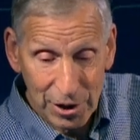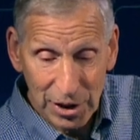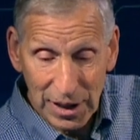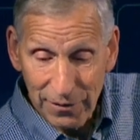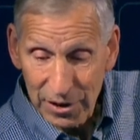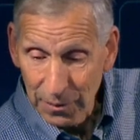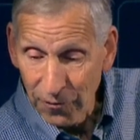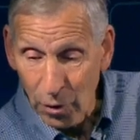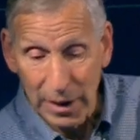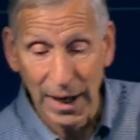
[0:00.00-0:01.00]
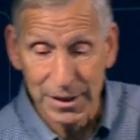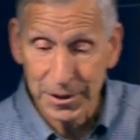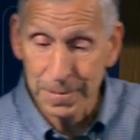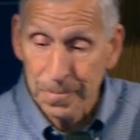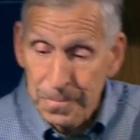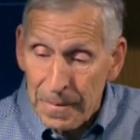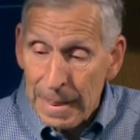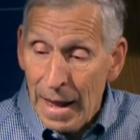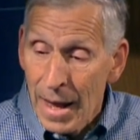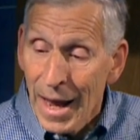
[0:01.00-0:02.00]
I actually give you some forecasts,
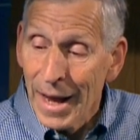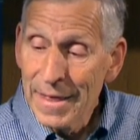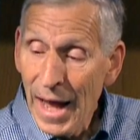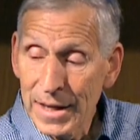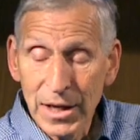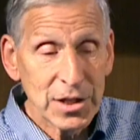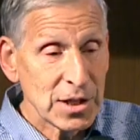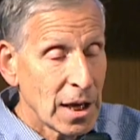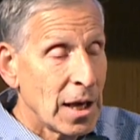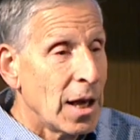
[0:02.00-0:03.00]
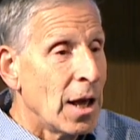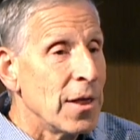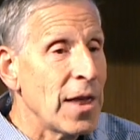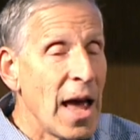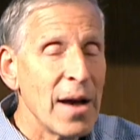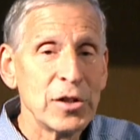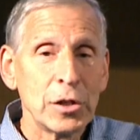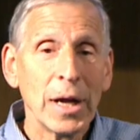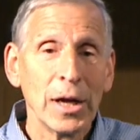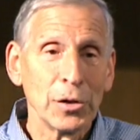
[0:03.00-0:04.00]
and that is the heaven
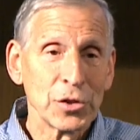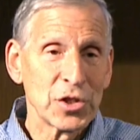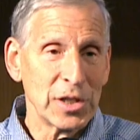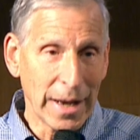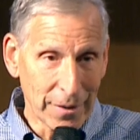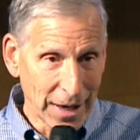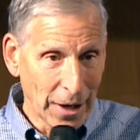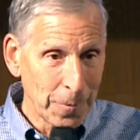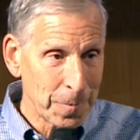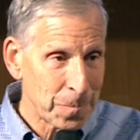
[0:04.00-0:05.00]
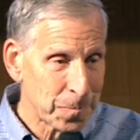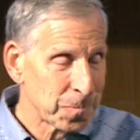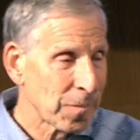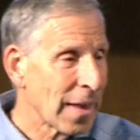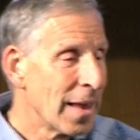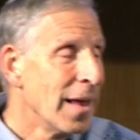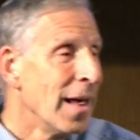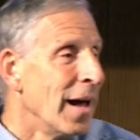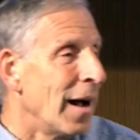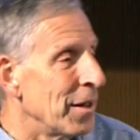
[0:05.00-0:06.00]
or hell scenario.
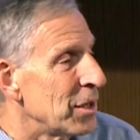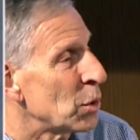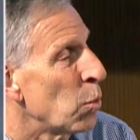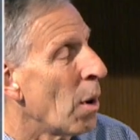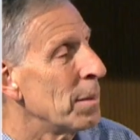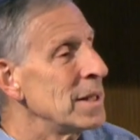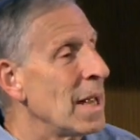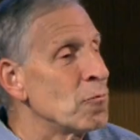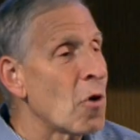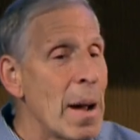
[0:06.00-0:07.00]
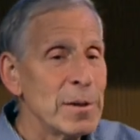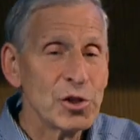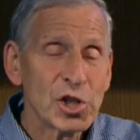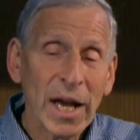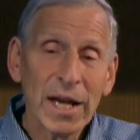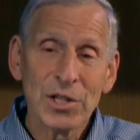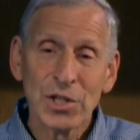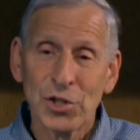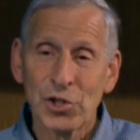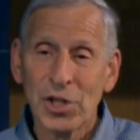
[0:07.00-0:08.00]
There's a woman named Robin
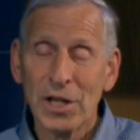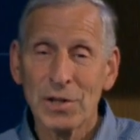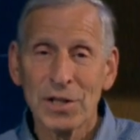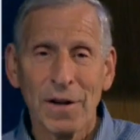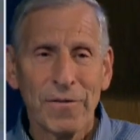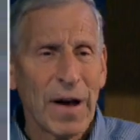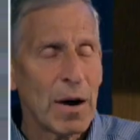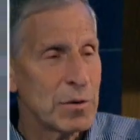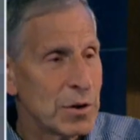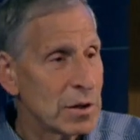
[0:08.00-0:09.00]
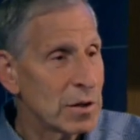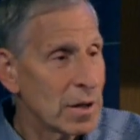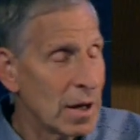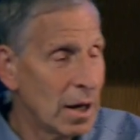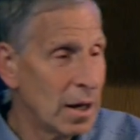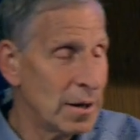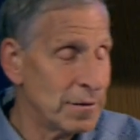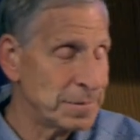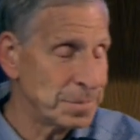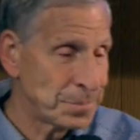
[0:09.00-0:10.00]
Chase. She is the founder
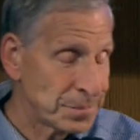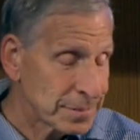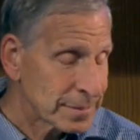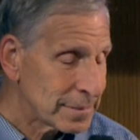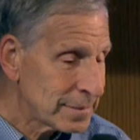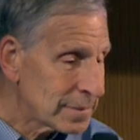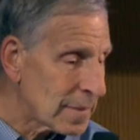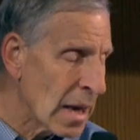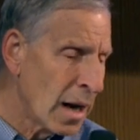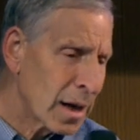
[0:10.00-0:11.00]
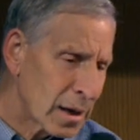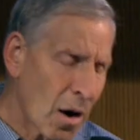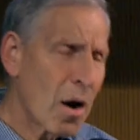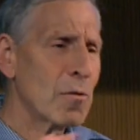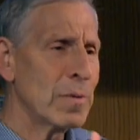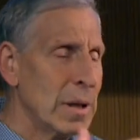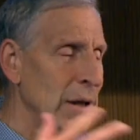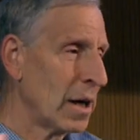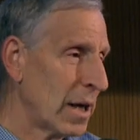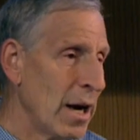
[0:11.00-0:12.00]
of a
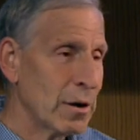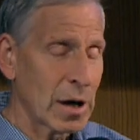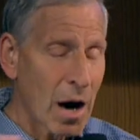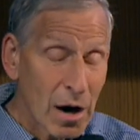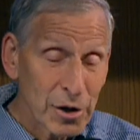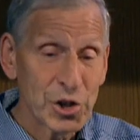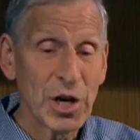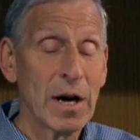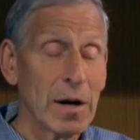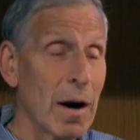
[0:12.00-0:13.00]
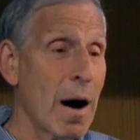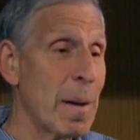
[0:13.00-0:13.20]
car share